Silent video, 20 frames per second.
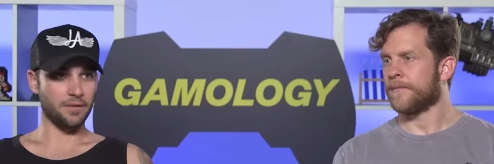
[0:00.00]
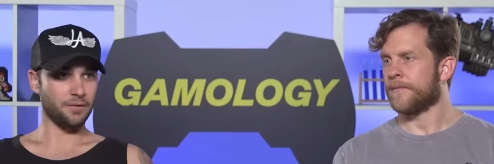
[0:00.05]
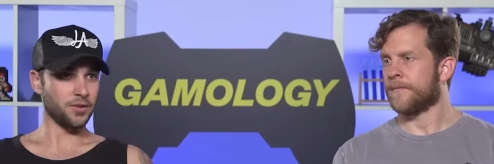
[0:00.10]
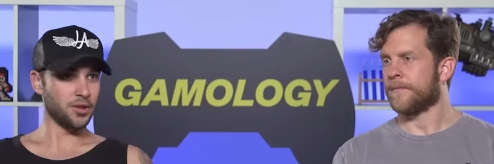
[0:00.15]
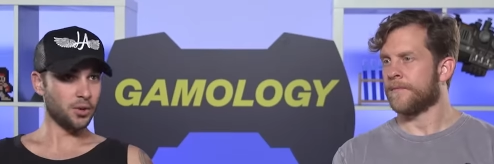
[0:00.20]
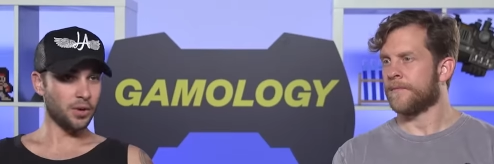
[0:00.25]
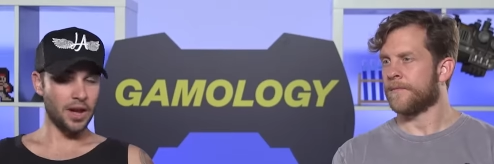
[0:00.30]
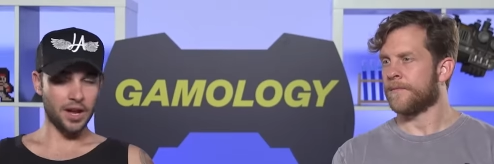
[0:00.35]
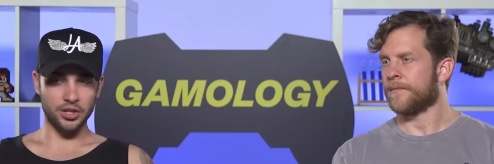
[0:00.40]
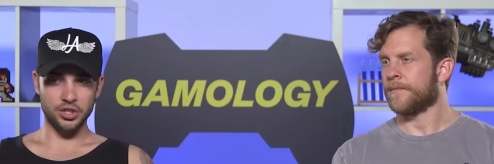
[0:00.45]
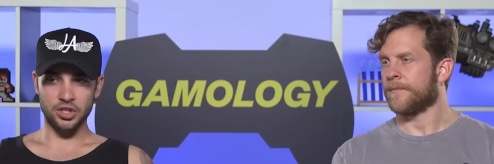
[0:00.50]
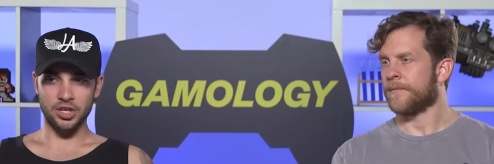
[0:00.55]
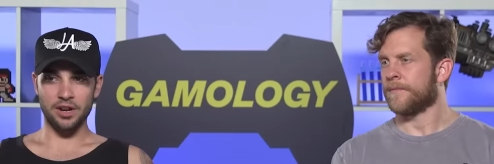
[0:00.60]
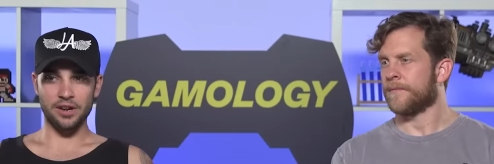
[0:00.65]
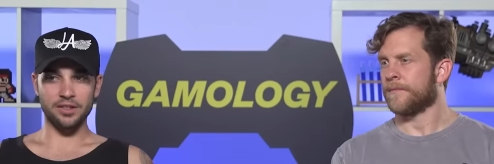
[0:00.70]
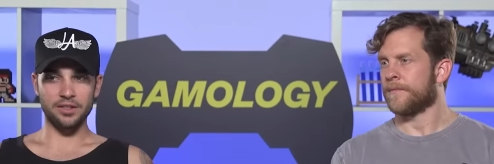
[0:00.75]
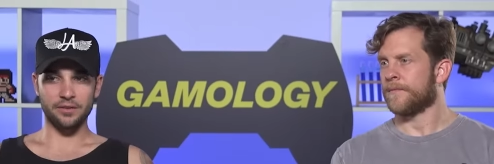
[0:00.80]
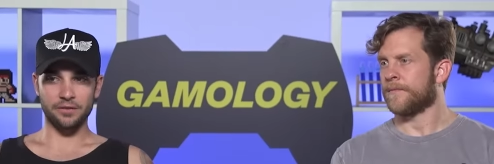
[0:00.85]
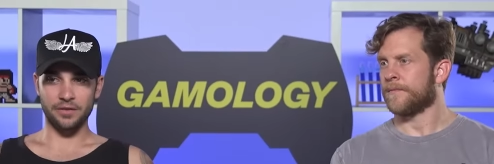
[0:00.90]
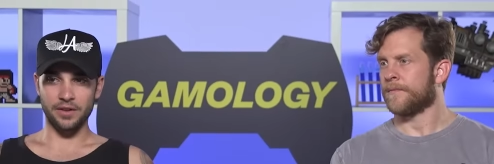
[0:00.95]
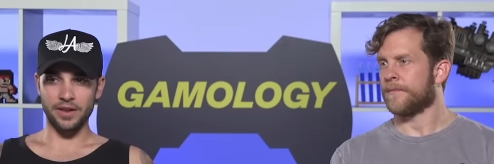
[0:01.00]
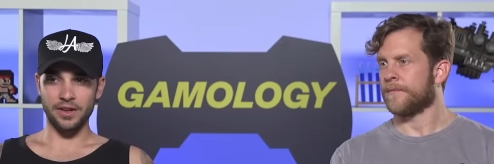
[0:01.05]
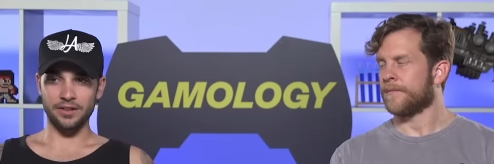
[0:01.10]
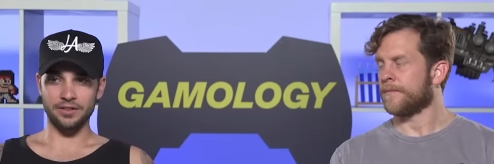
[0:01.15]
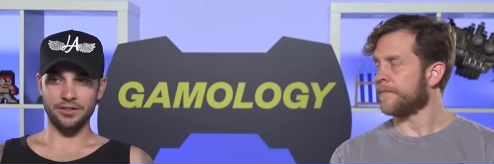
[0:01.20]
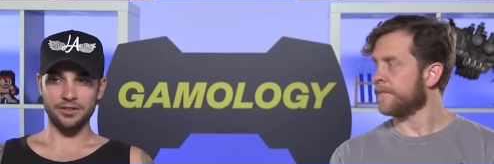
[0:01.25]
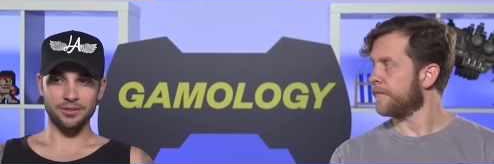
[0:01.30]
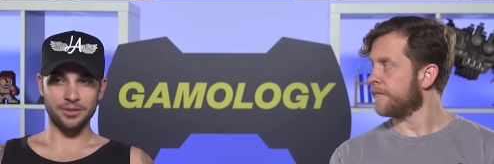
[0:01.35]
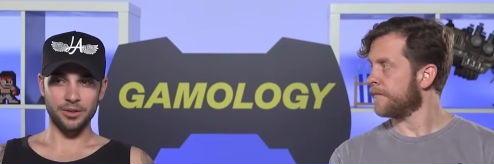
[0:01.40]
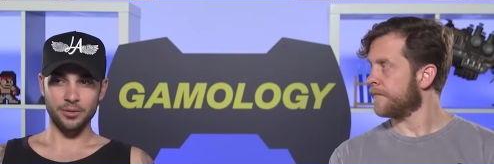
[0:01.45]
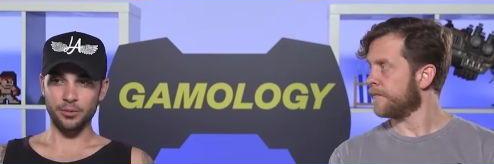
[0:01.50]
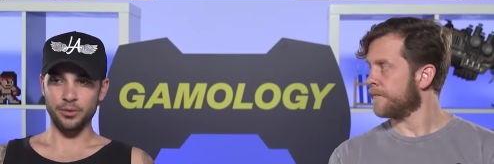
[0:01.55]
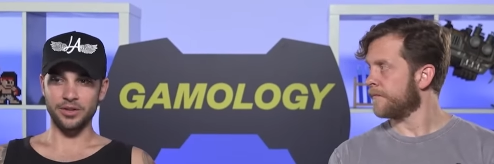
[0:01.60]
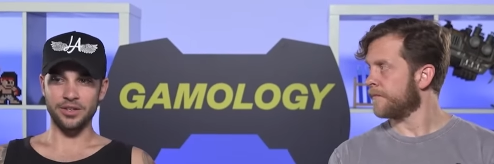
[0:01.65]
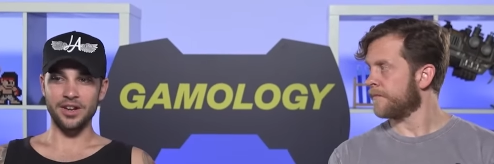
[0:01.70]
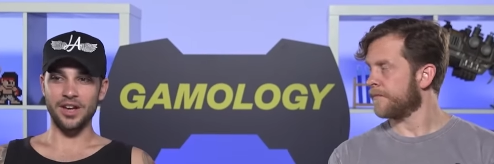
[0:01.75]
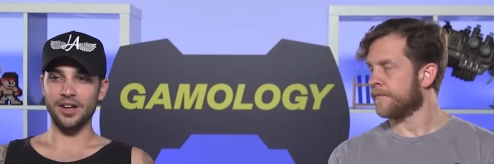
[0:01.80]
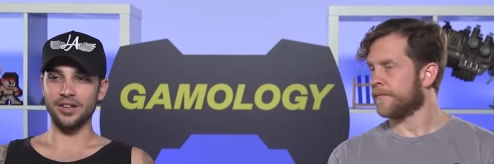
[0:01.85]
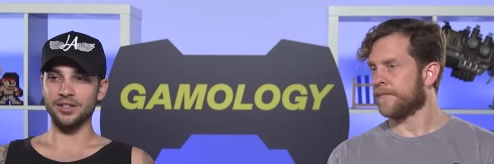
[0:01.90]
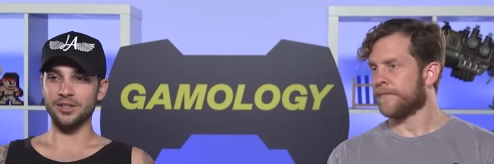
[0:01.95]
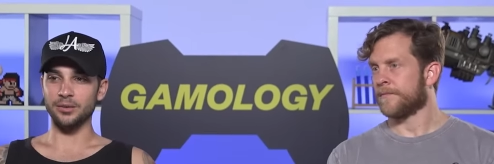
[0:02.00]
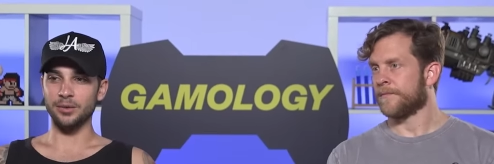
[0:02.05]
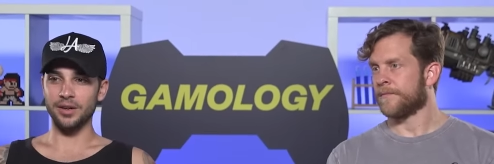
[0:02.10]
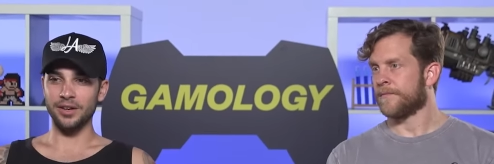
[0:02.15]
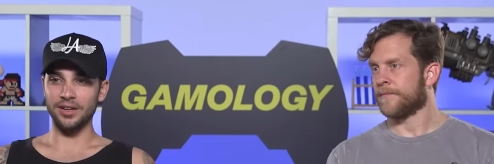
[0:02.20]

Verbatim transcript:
Speaker 1: if you got shot in the face, it would not do